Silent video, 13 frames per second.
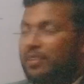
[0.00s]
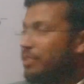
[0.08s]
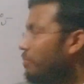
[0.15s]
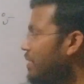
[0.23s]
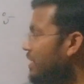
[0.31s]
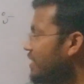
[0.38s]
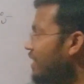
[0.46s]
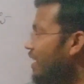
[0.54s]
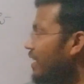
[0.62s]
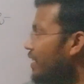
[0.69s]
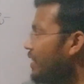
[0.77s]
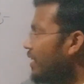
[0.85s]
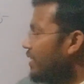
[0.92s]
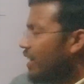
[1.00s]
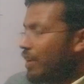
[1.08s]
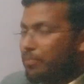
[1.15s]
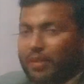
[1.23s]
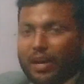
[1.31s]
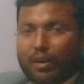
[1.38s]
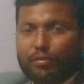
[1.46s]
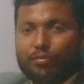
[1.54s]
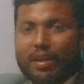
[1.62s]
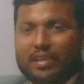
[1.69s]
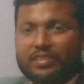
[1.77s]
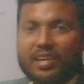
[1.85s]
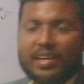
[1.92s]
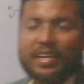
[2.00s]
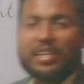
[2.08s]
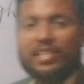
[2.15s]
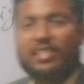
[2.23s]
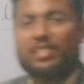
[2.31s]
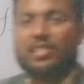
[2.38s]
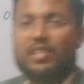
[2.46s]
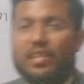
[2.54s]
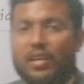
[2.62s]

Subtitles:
Means the term the reflection is,